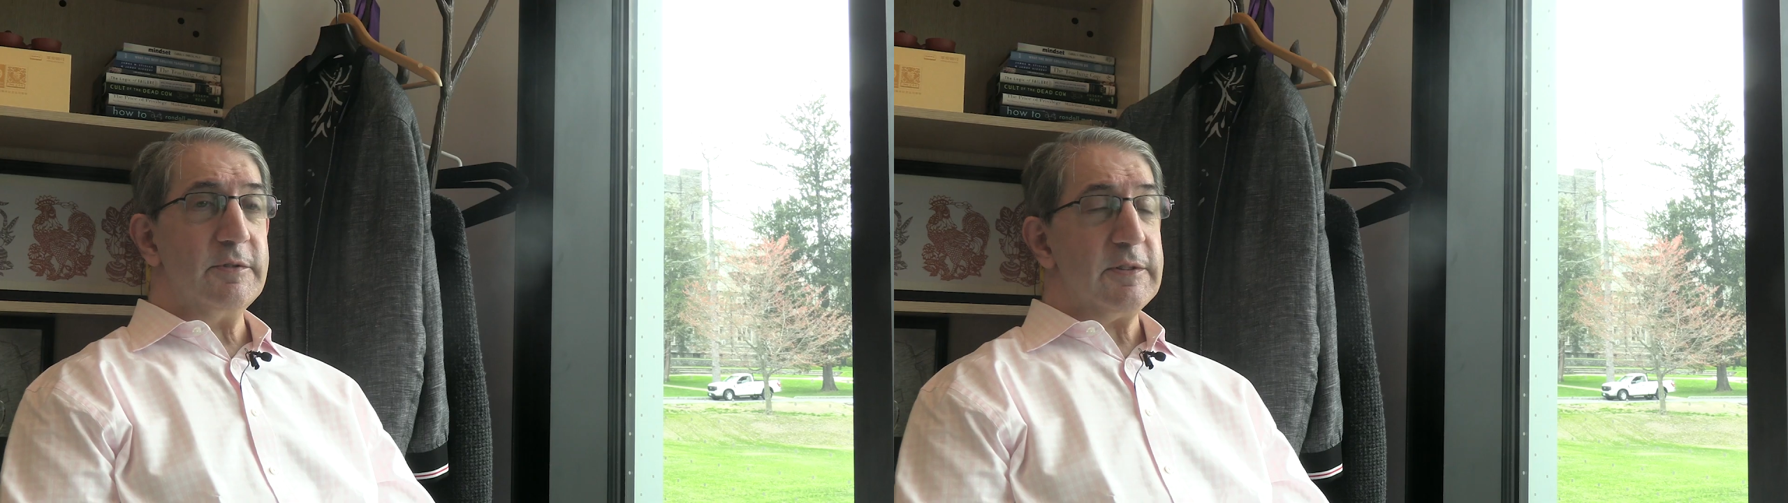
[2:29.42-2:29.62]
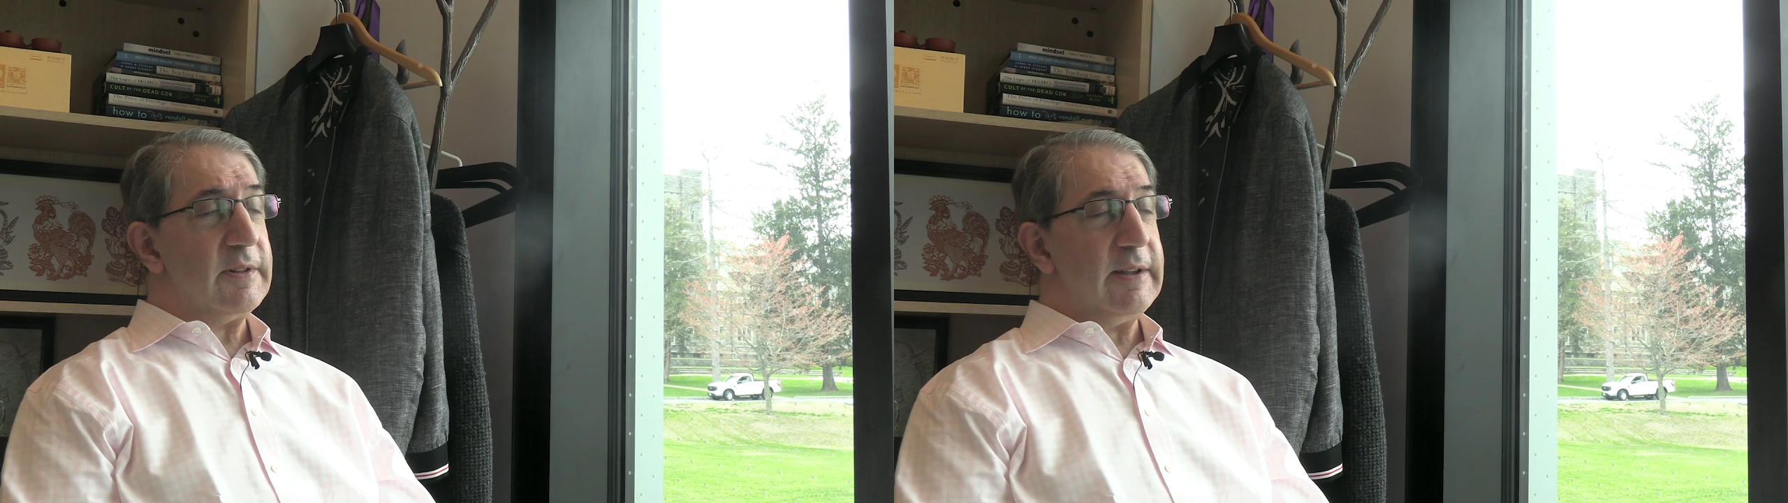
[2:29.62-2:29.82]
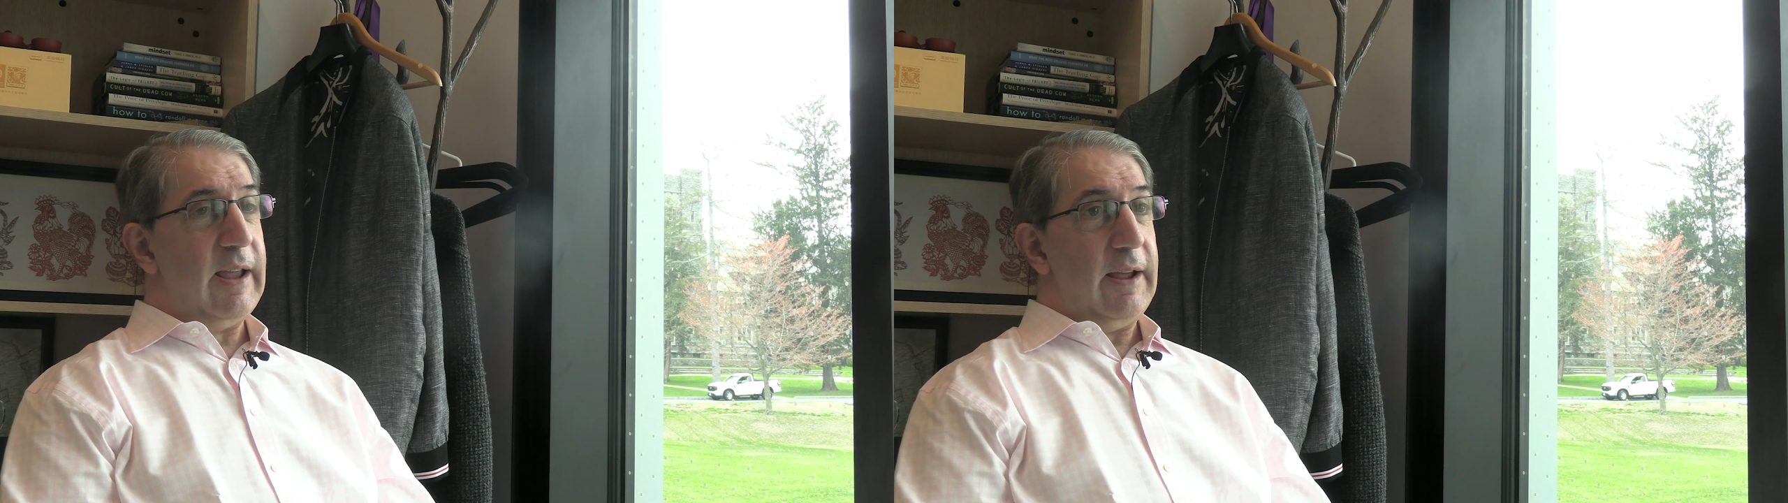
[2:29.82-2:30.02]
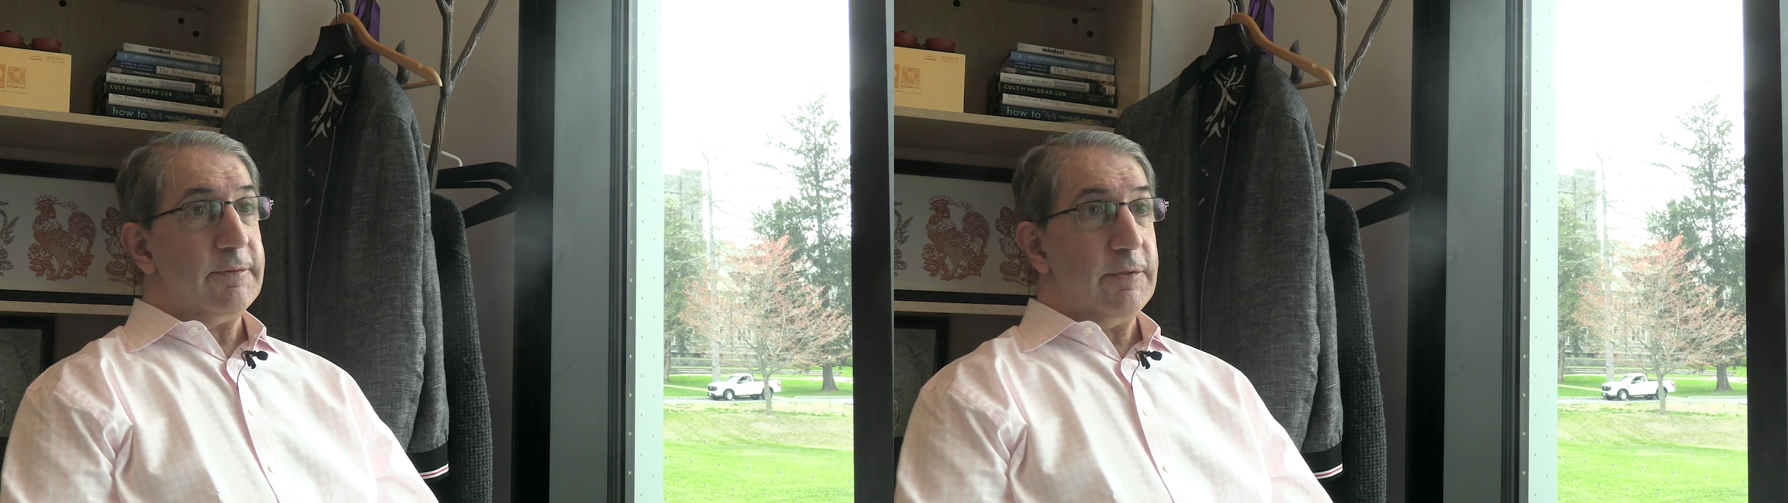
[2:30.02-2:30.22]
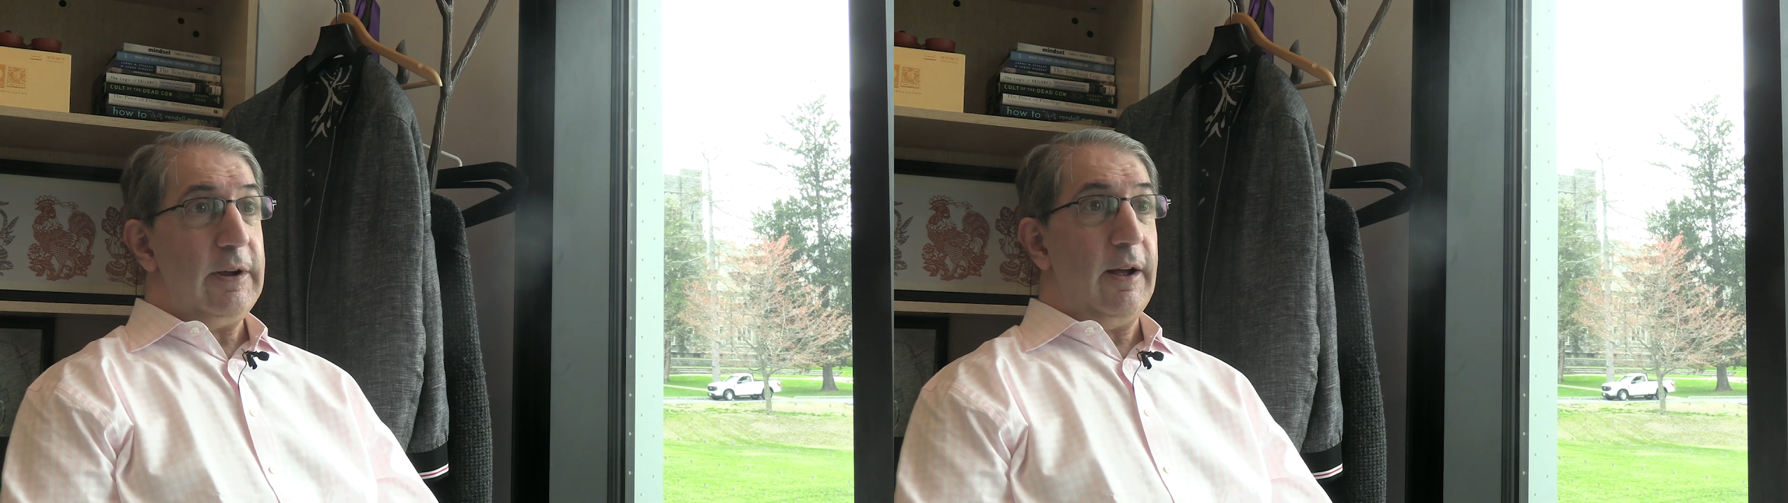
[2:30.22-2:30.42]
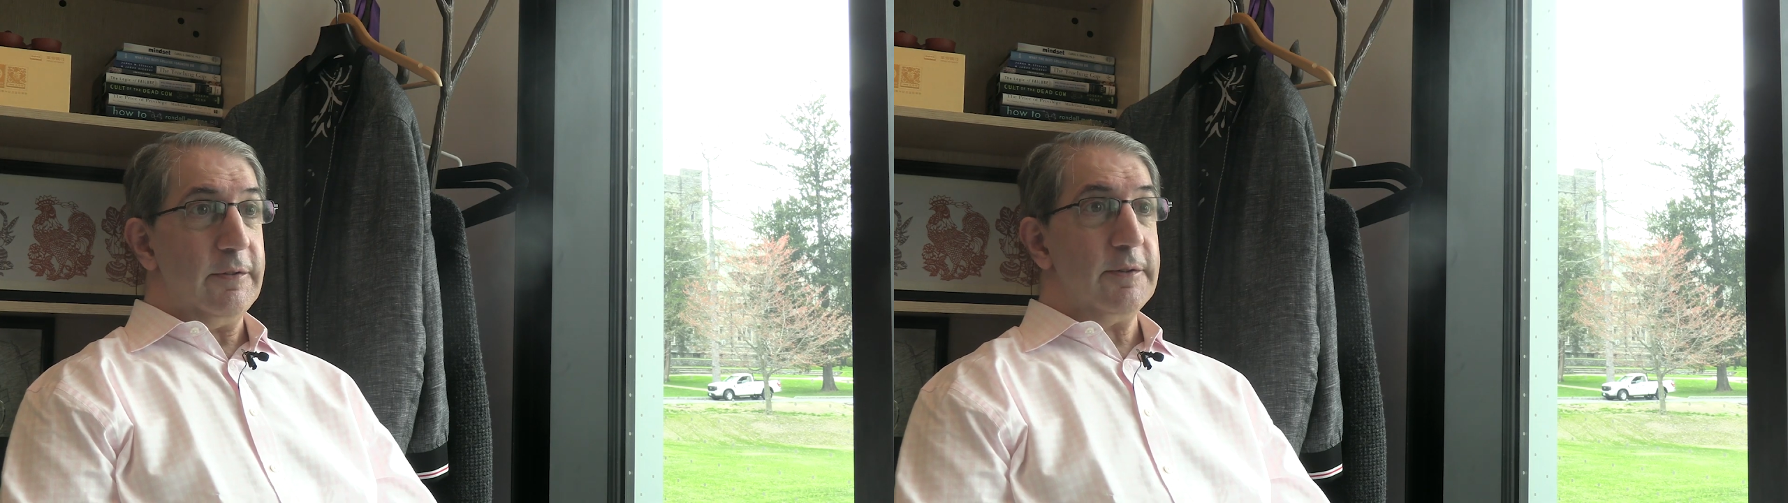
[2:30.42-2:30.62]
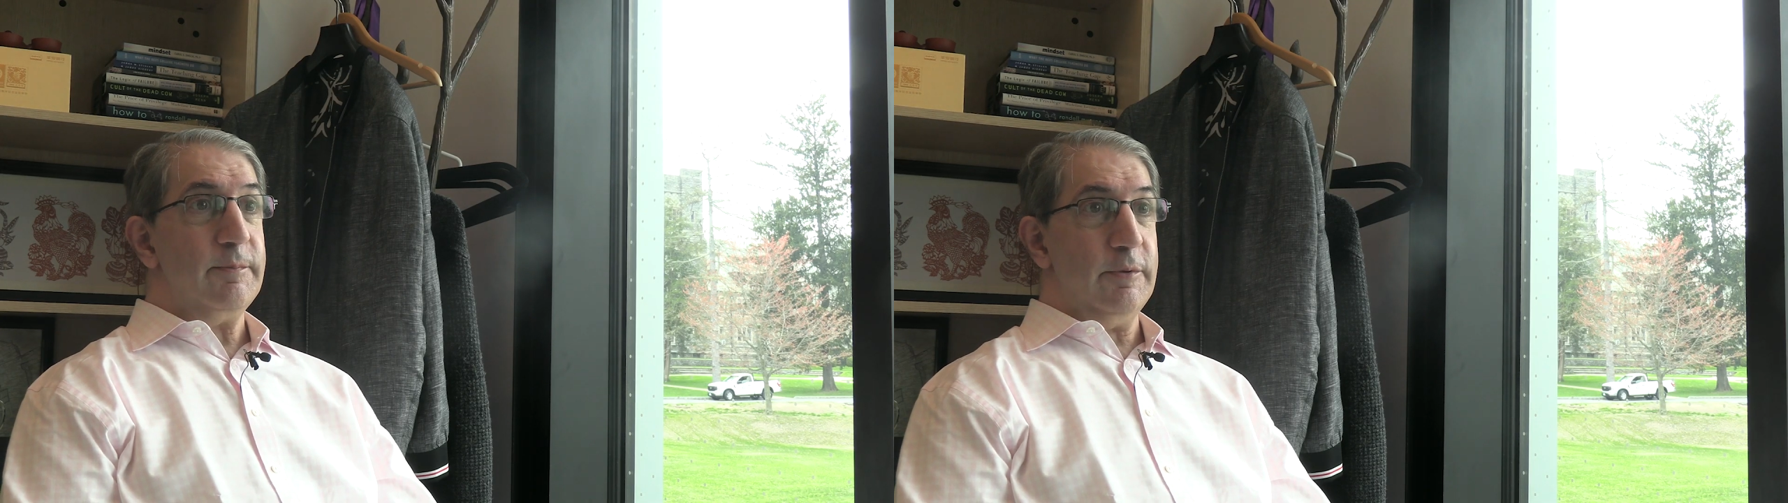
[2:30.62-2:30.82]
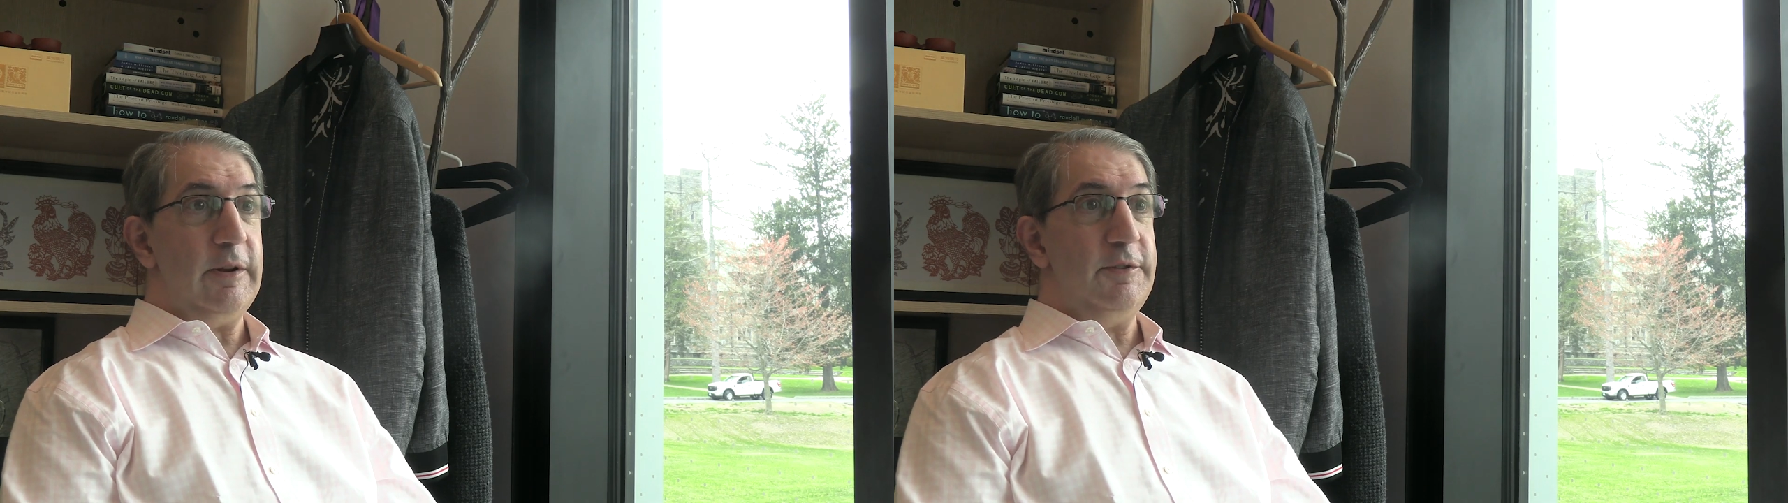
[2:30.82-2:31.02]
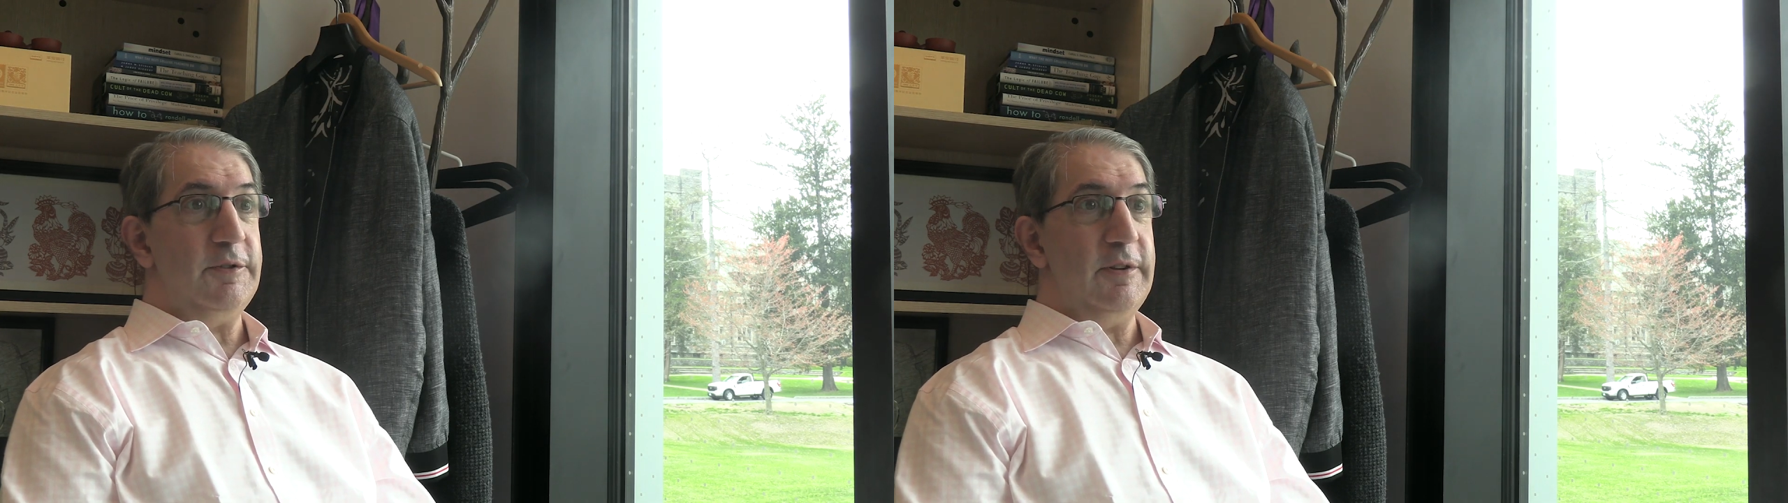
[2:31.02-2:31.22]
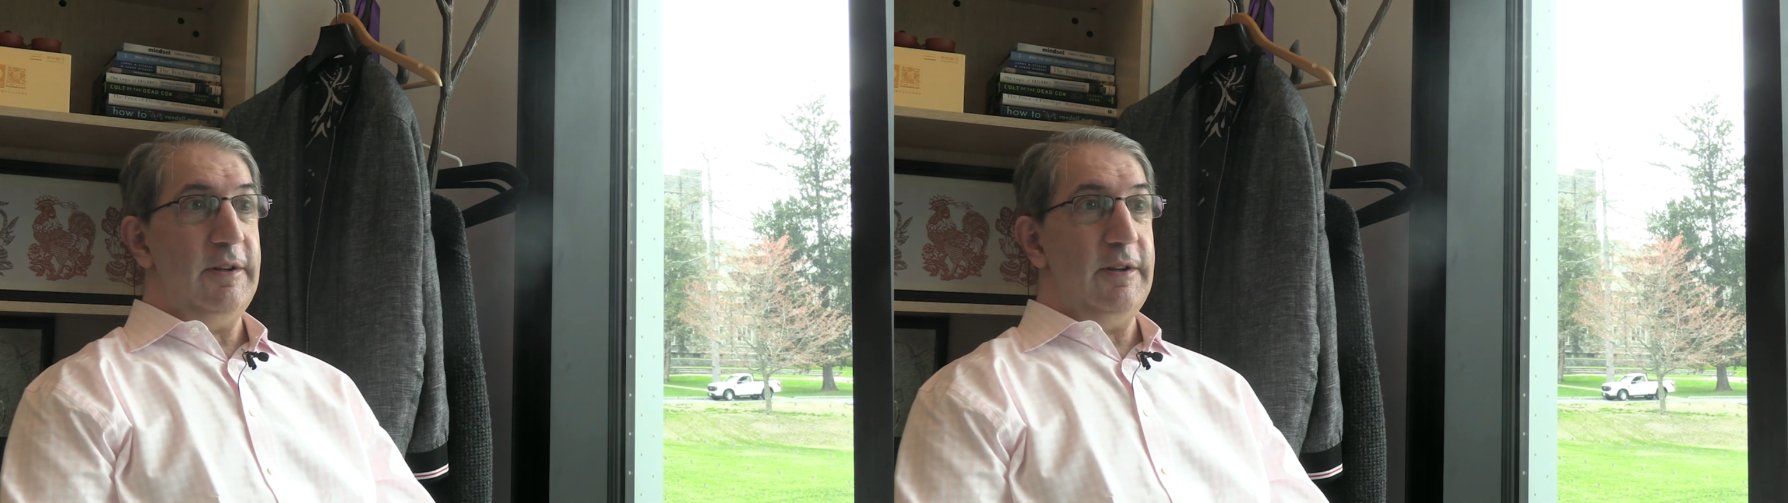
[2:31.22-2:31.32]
just like every other bridge